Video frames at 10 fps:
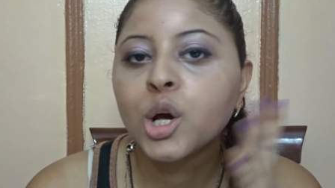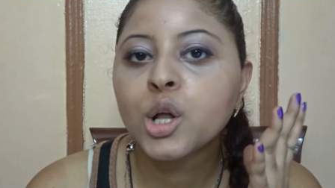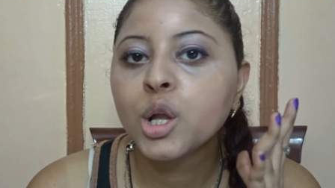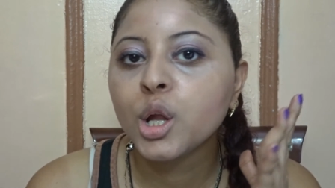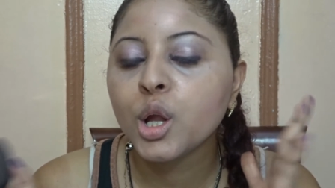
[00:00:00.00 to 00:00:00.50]

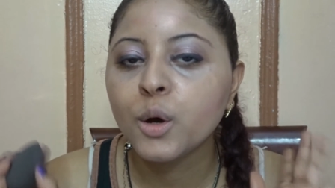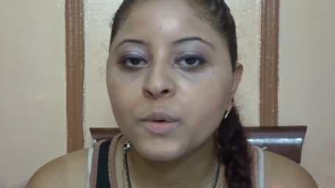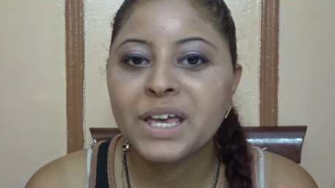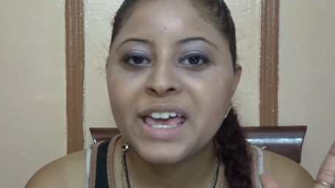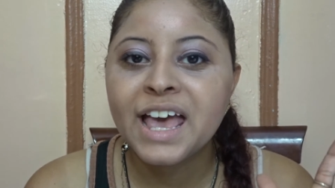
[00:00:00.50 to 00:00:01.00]

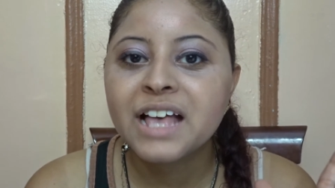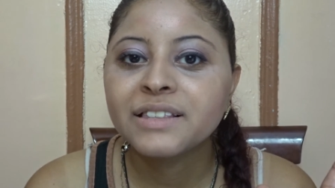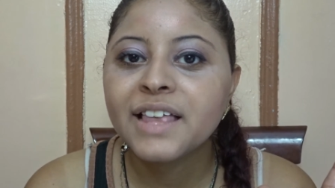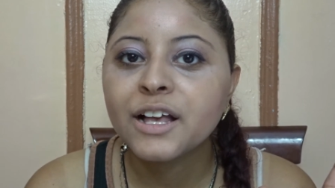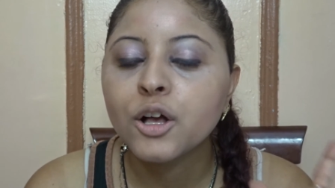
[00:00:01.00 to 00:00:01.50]
glowy. It has
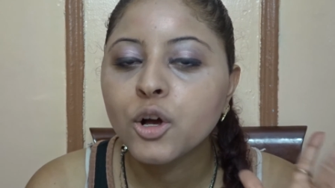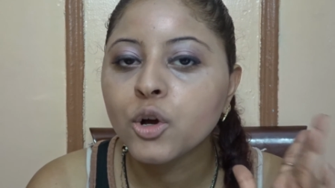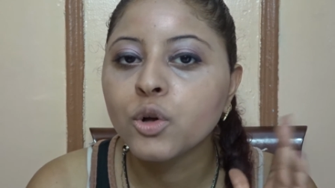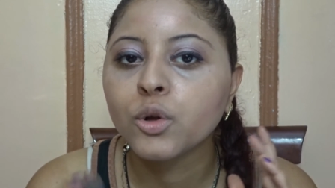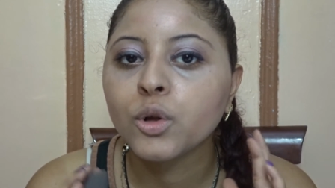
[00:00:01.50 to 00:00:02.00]
like a
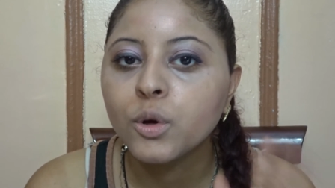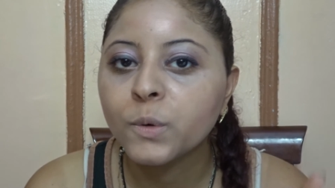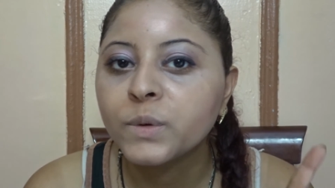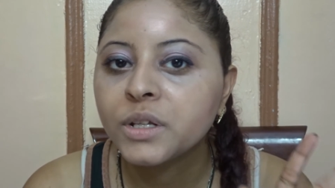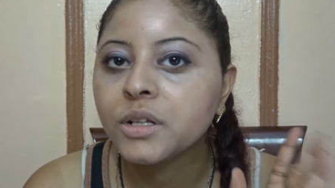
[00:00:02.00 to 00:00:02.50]

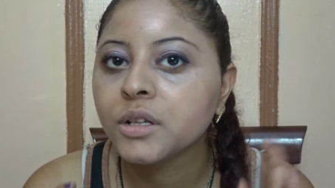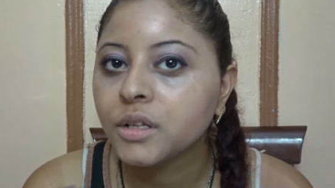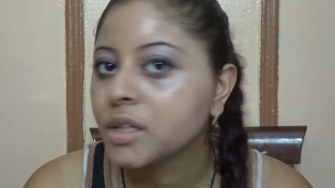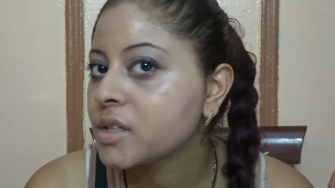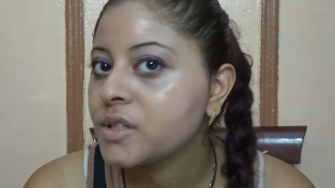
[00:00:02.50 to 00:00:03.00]
glowy
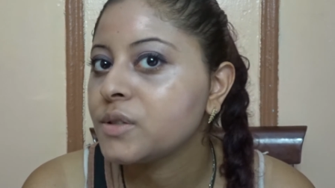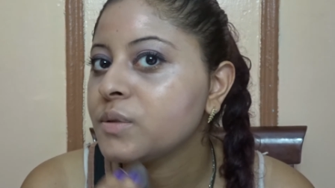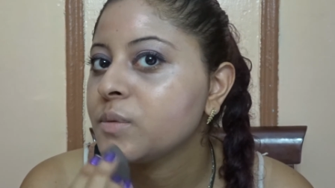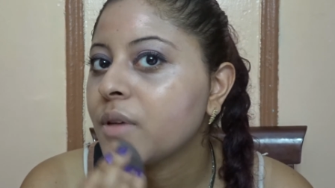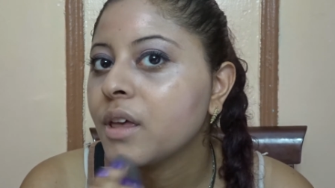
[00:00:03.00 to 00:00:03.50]
look to
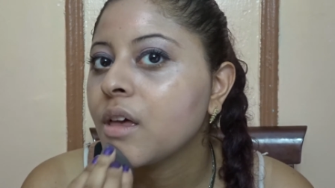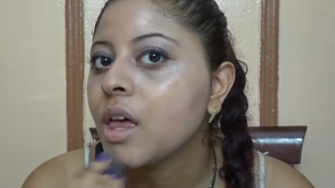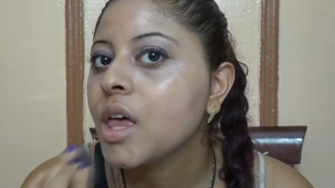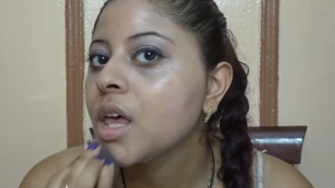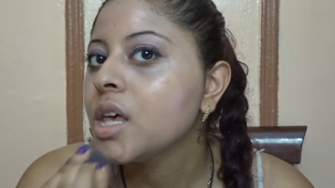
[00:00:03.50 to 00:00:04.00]
it.
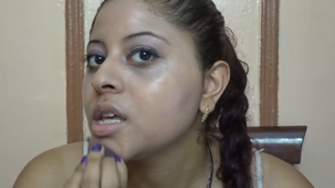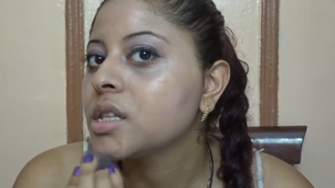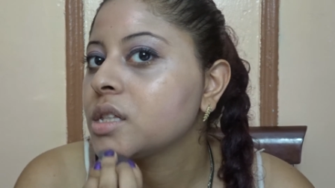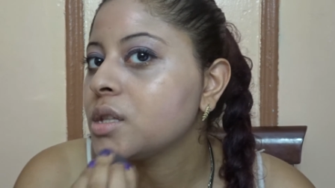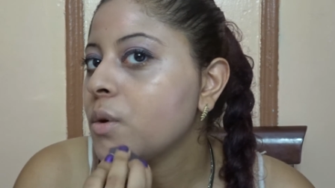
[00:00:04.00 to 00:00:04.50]

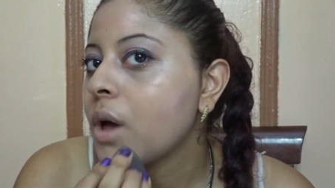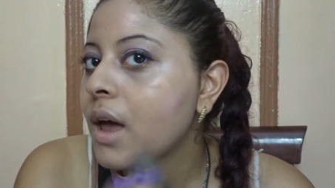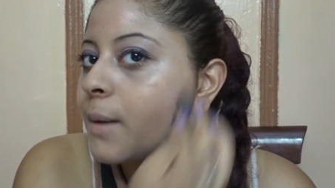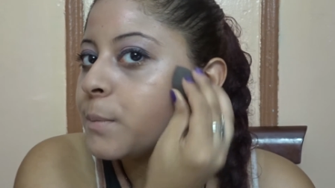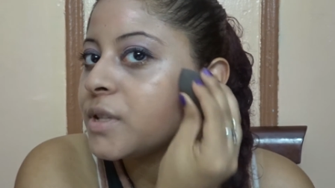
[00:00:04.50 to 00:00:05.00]
So
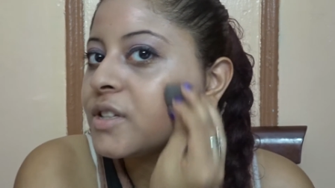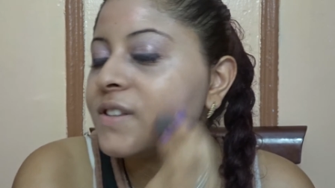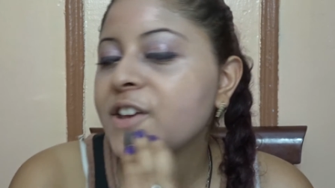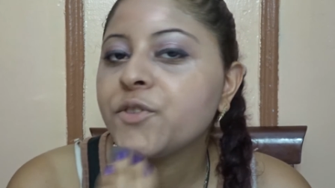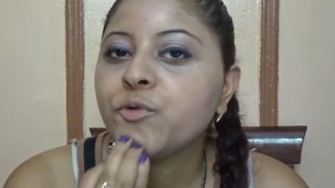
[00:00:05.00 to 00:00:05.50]
I'm just
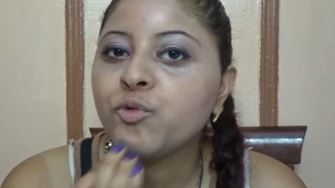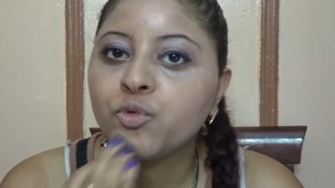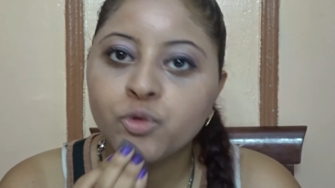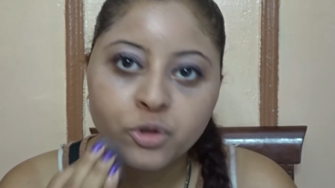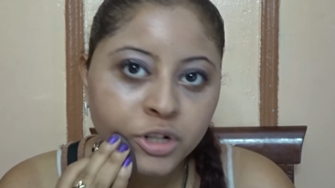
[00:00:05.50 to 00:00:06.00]
like
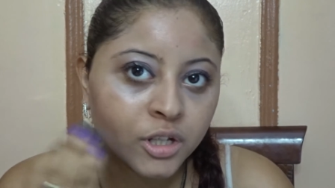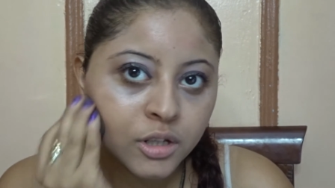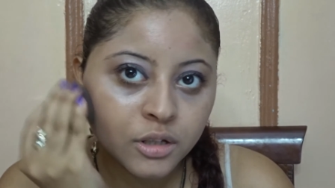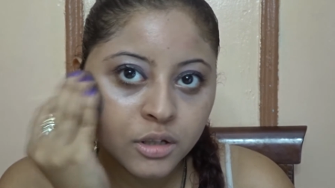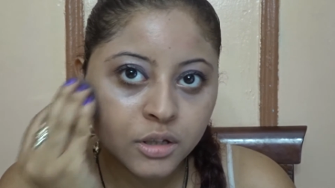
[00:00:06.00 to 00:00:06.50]
really
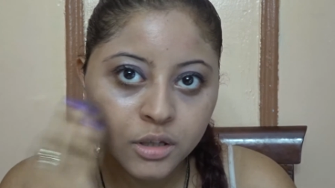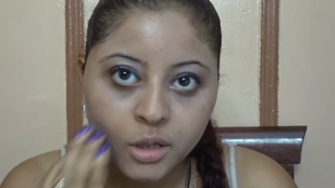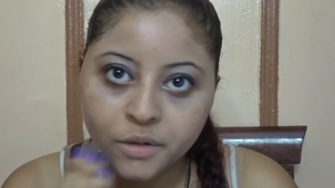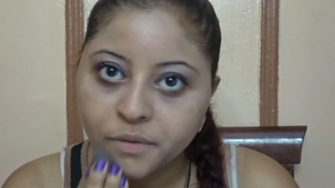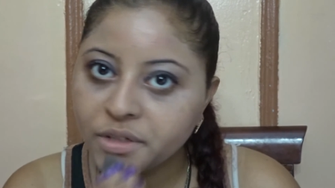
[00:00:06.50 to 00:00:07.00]

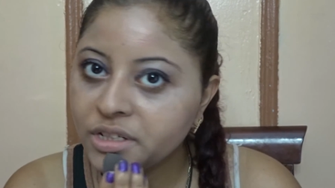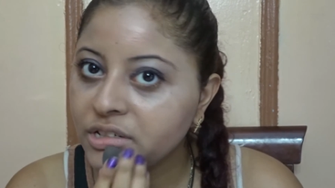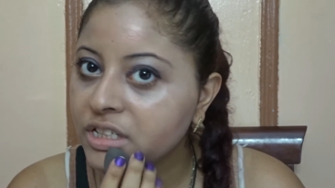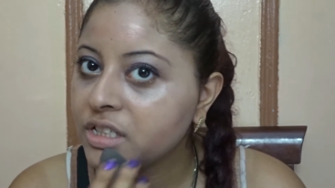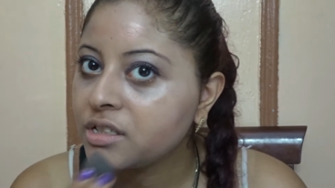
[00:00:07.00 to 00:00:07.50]
loving
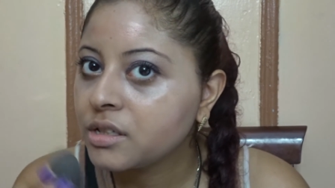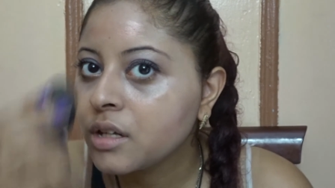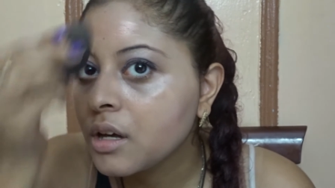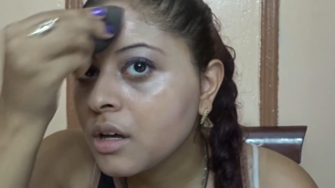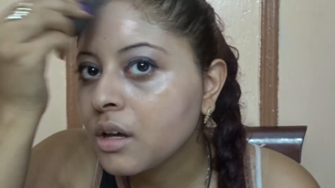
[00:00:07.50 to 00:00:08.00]
this
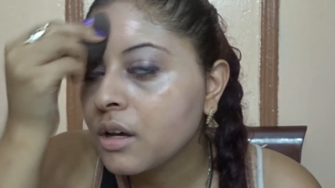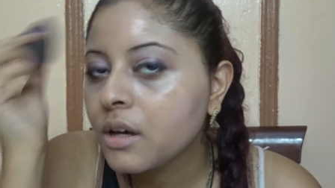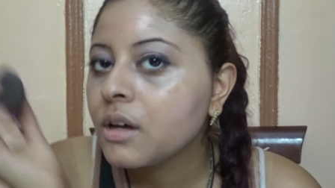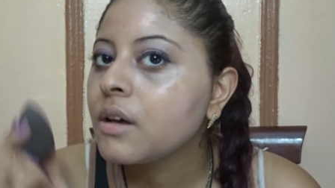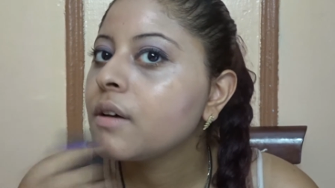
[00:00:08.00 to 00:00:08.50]

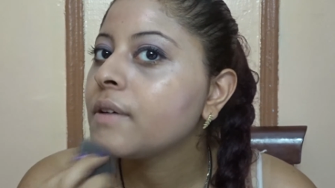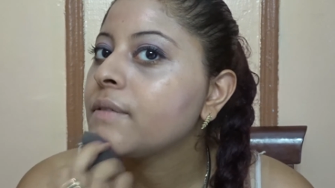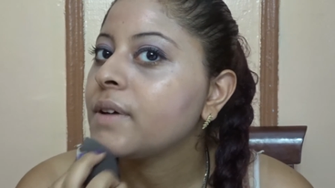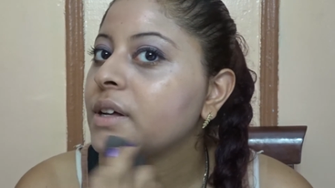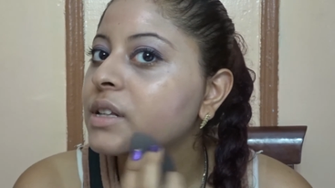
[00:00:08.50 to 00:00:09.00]

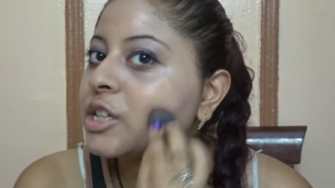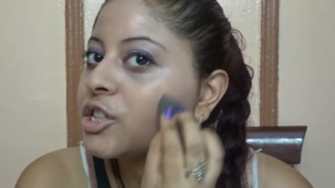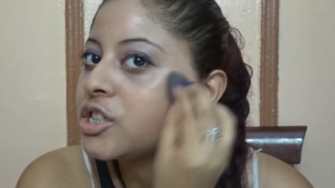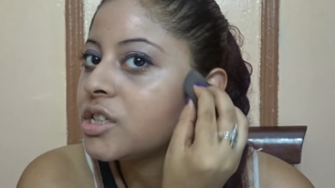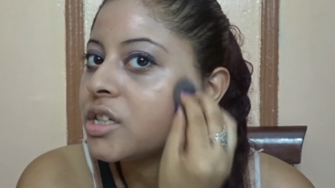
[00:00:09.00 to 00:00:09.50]

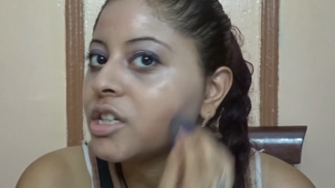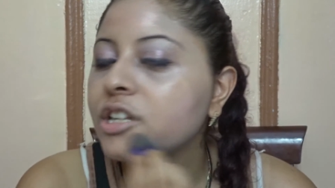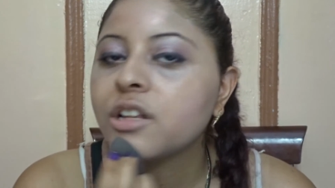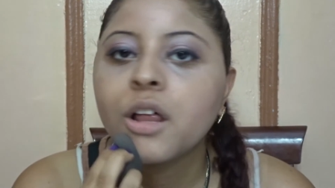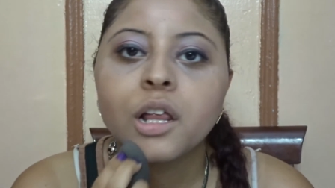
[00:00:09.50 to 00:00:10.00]
foundation.
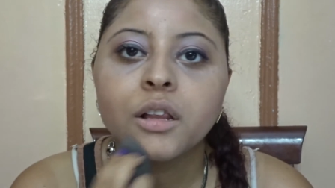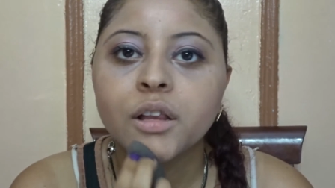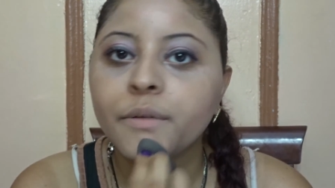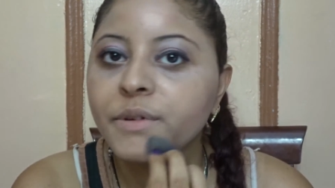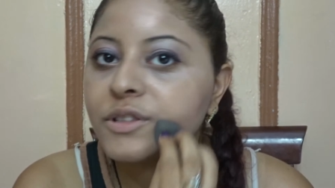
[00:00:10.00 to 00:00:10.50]
Just
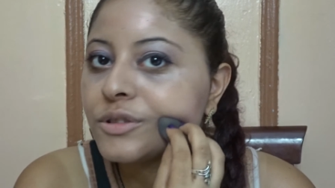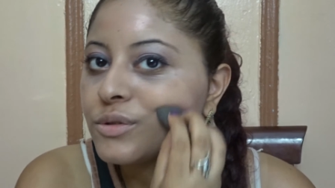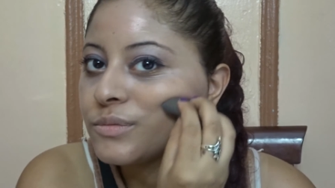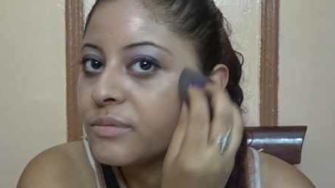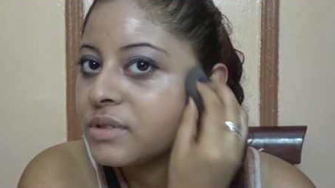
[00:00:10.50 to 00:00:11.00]
love it
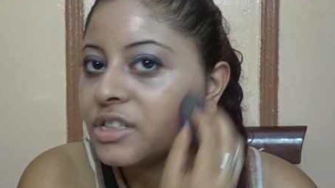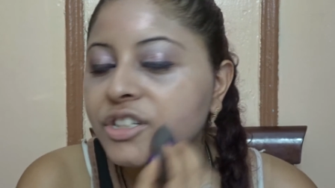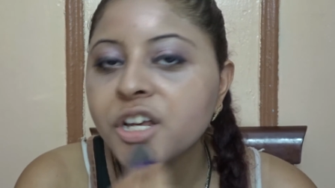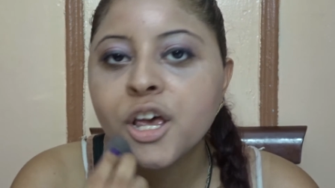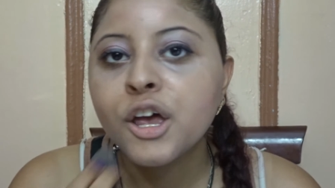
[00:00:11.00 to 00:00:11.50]
so
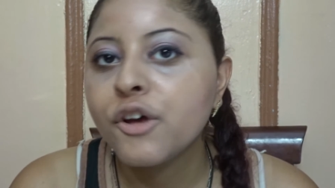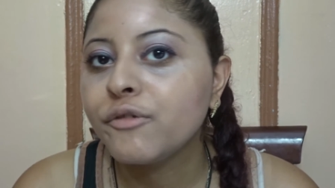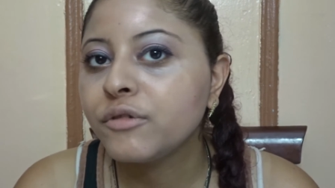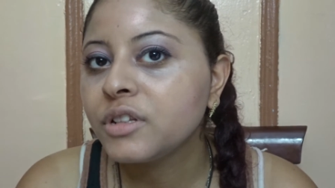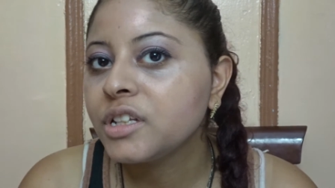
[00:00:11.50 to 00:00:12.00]
much. It
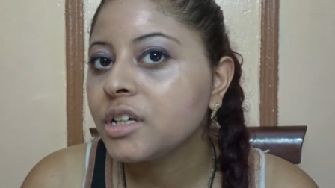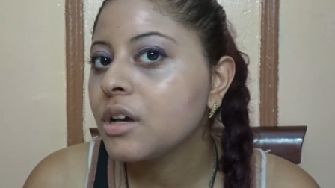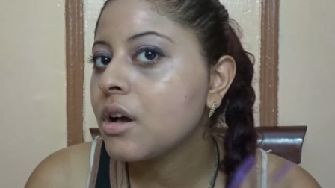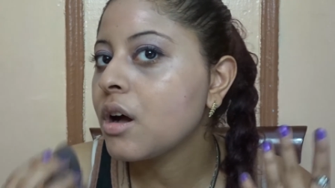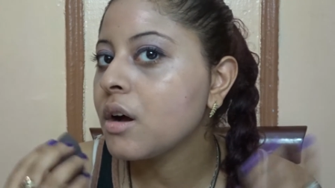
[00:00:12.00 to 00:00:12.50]
really
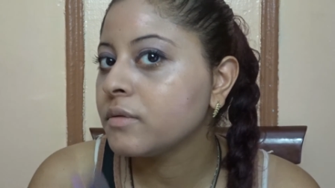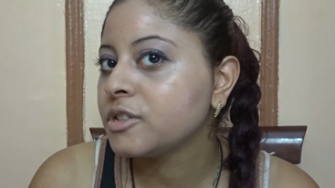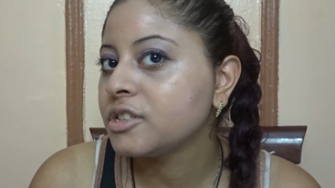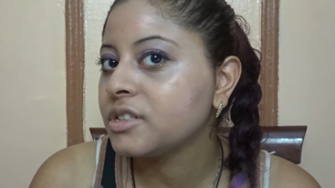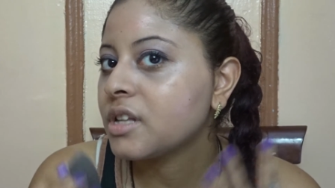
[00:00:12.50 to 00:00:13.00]

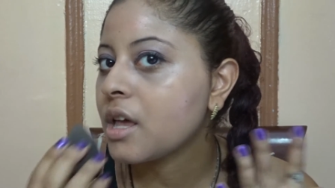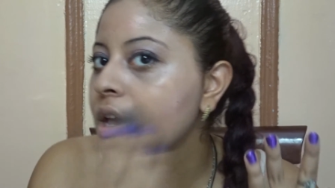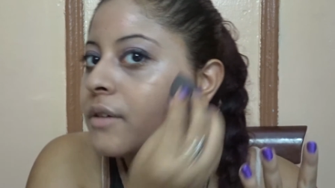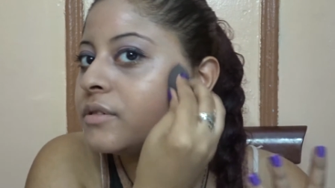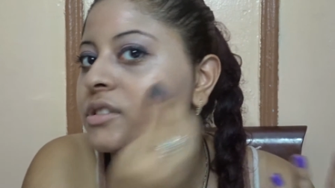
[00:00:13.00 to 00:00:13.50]
covers
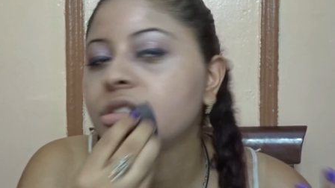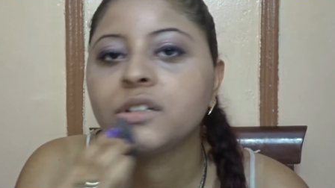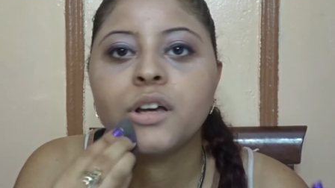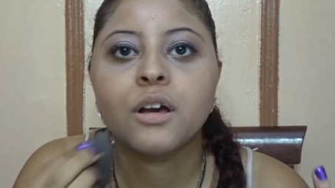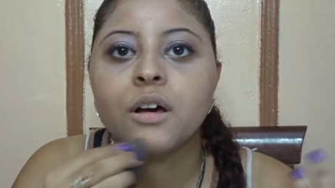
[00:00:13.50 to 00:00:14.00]

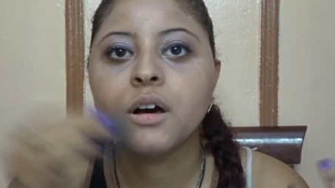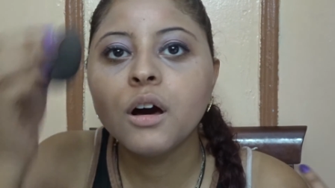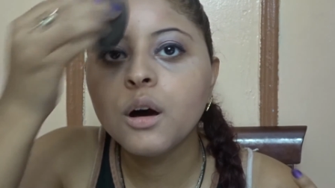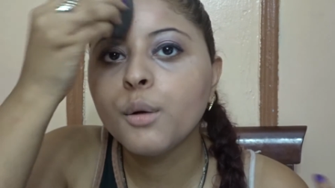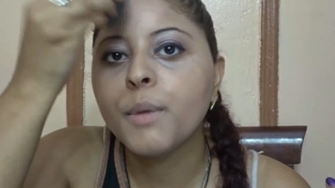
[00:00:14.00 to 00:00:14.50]
everything
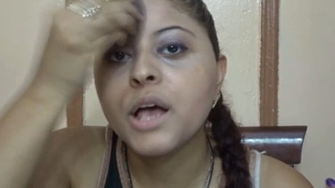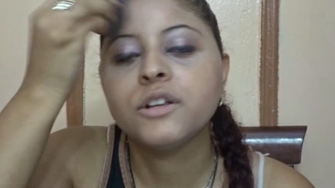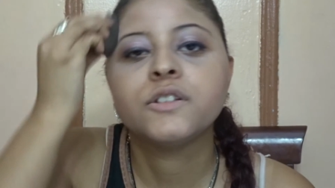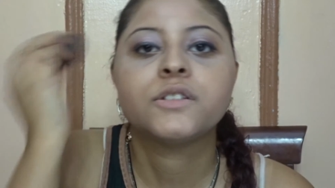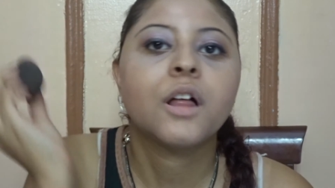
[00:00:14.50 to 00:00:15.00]
off. I just